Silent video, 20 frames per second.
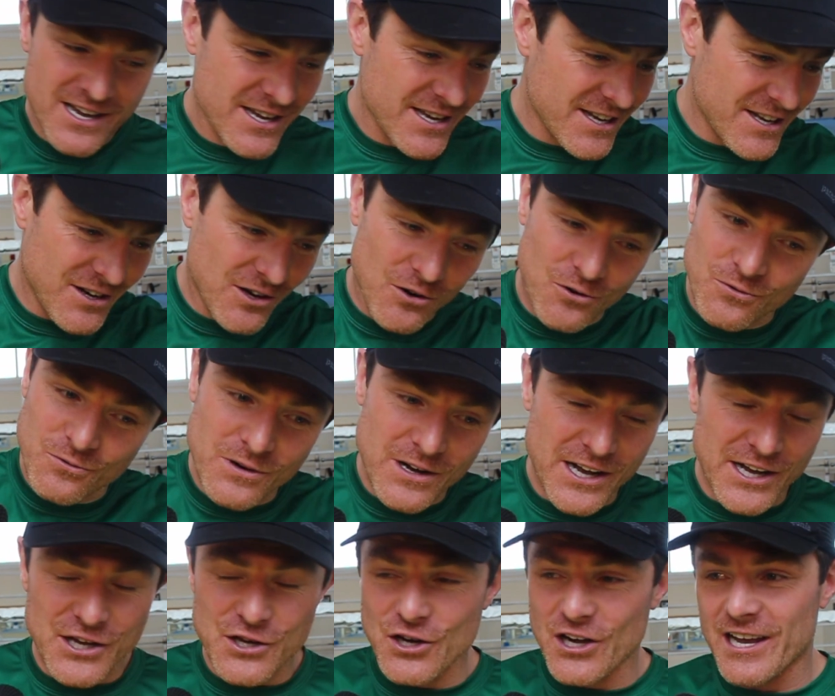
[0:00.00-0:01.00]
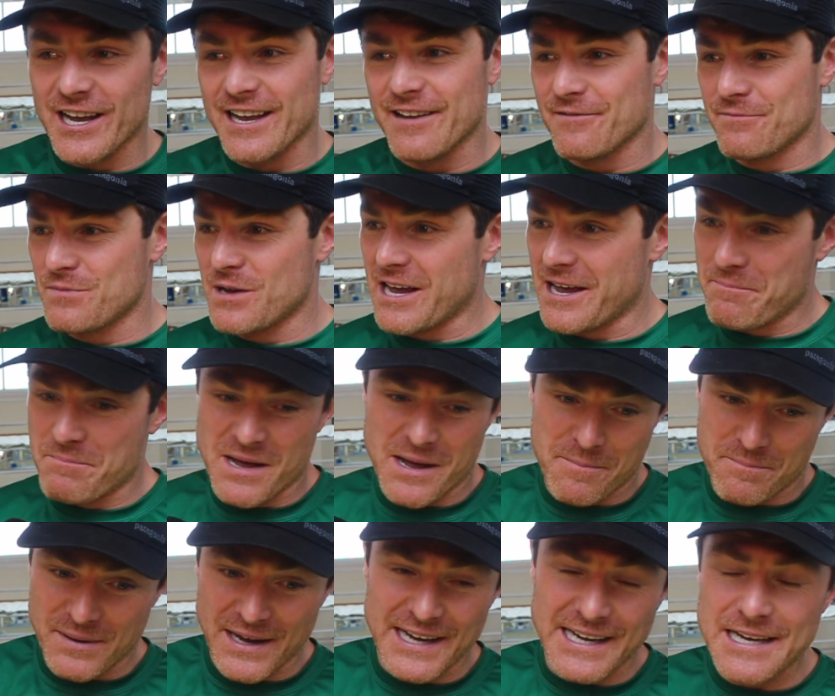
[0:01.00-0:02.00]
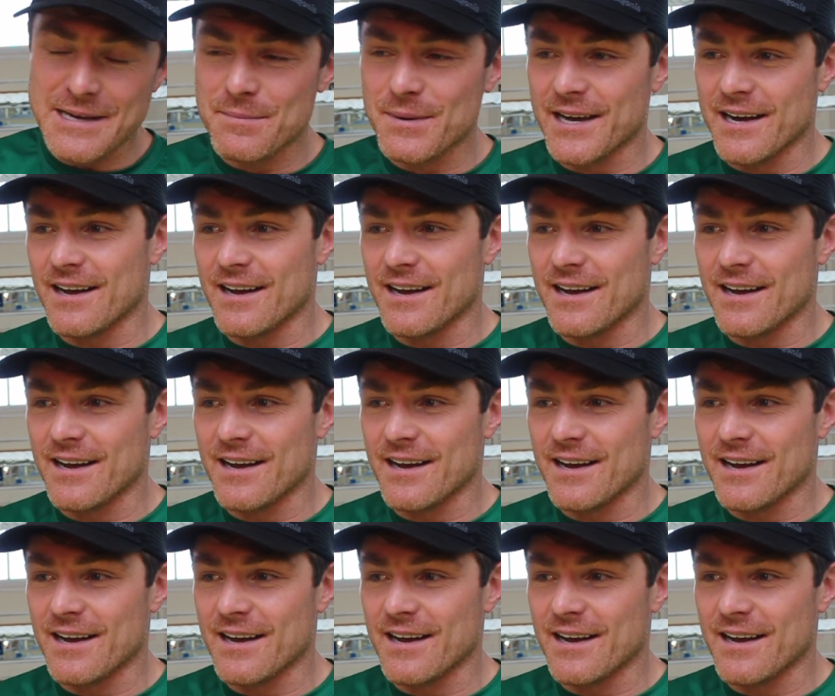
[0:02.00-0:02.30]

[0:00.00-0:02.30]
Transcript: you know, a, a, a, a baby,